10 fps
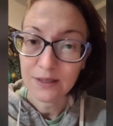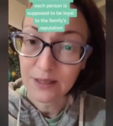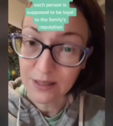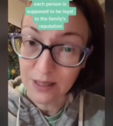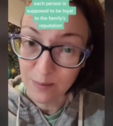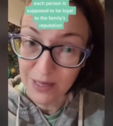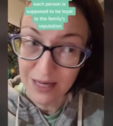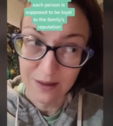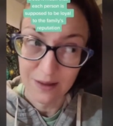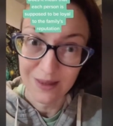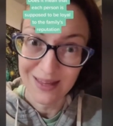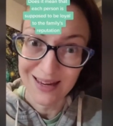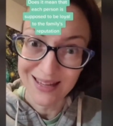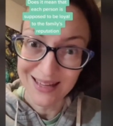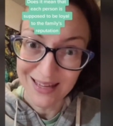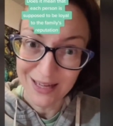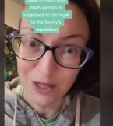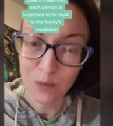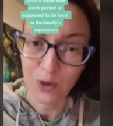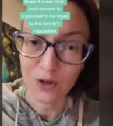Does it mean that
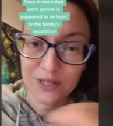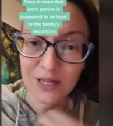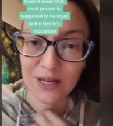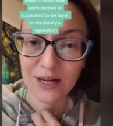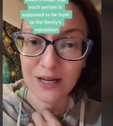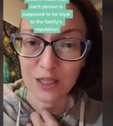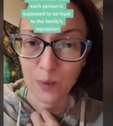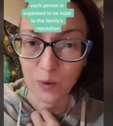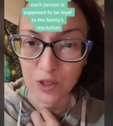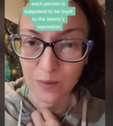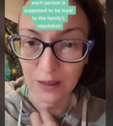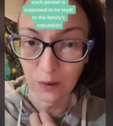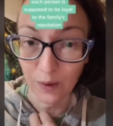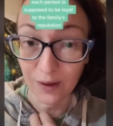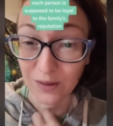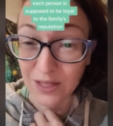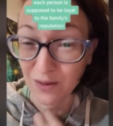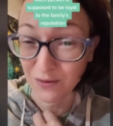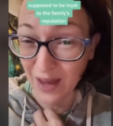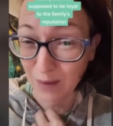each person is supposed to be loyal to the
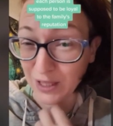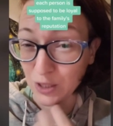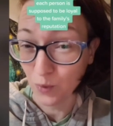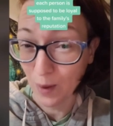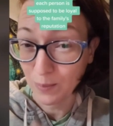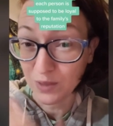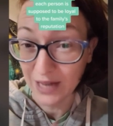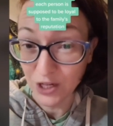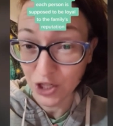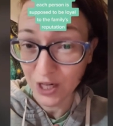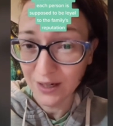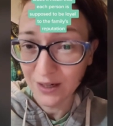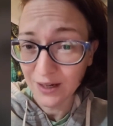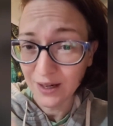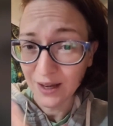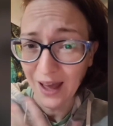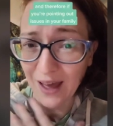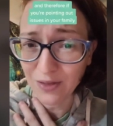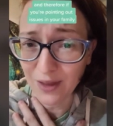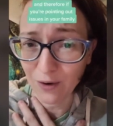family's reputation?
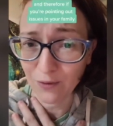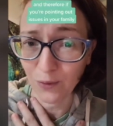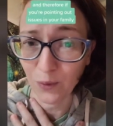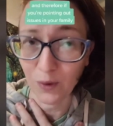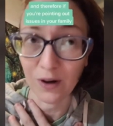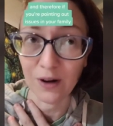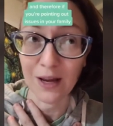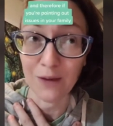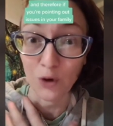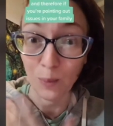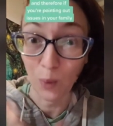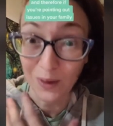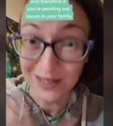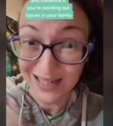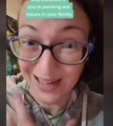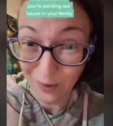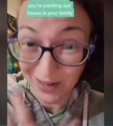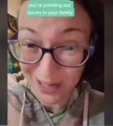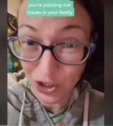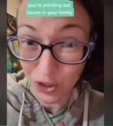And therefore, if you're pointing out
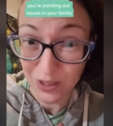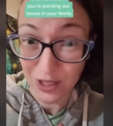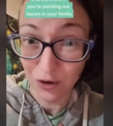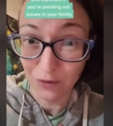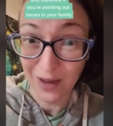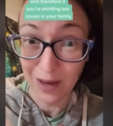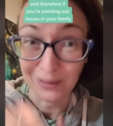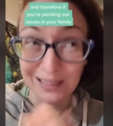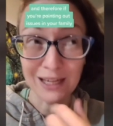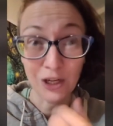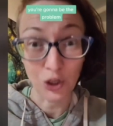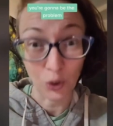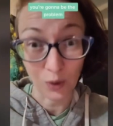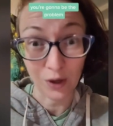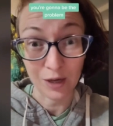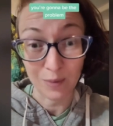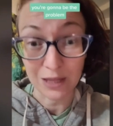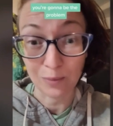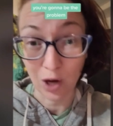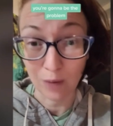issues in your family, you're going to be
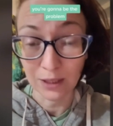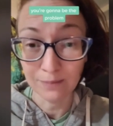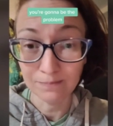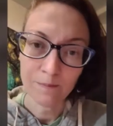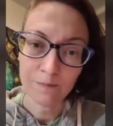the problem.